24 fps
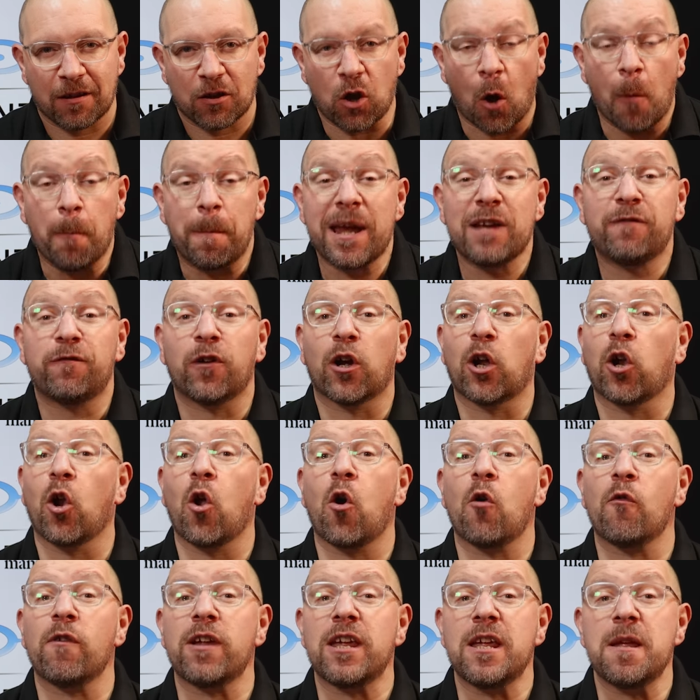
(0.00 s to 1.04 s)
Compete for
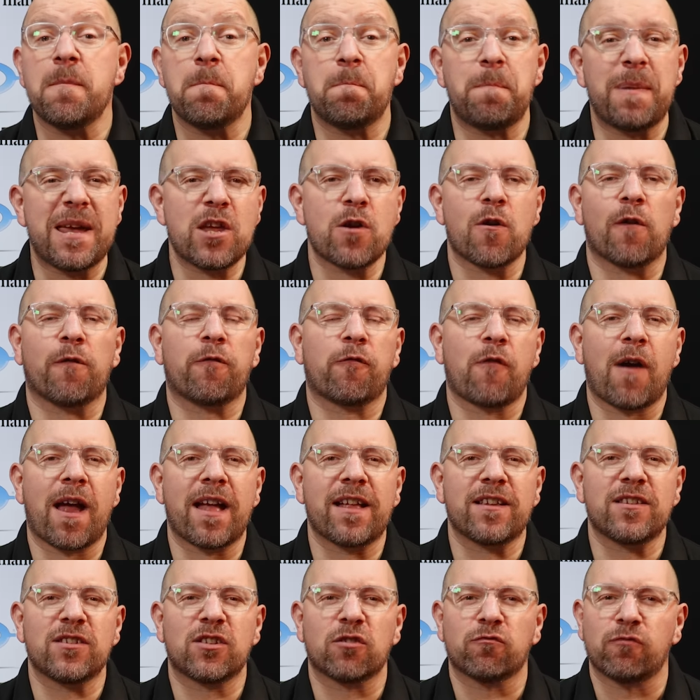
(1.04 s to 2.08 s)
glory, beat your
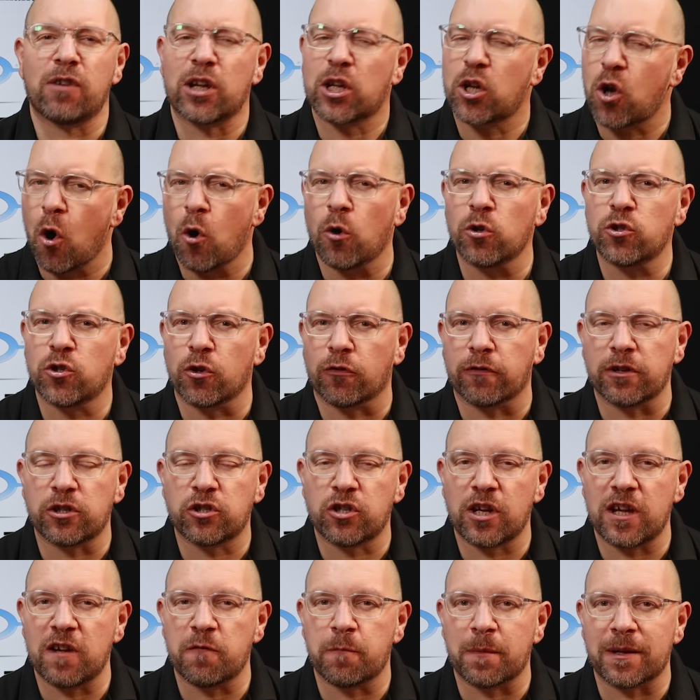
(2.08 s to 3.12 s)
friends, record your
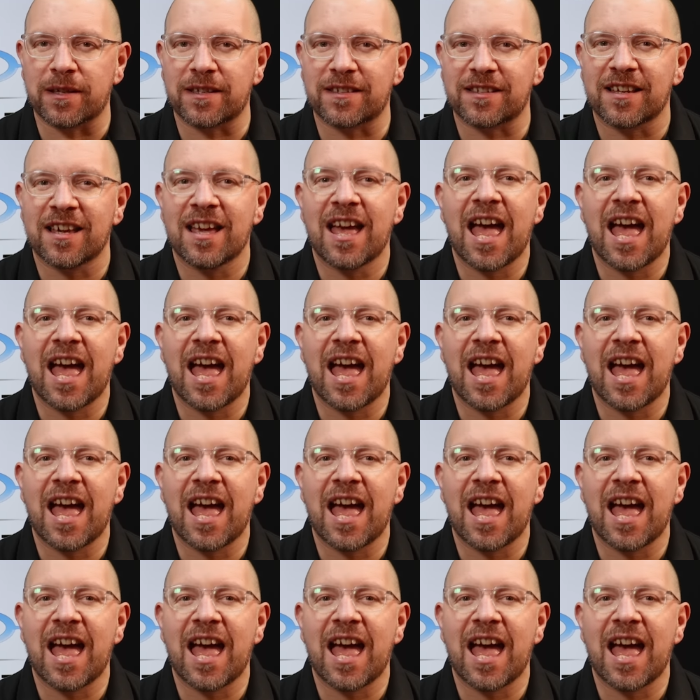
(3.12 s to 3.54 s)
achievements,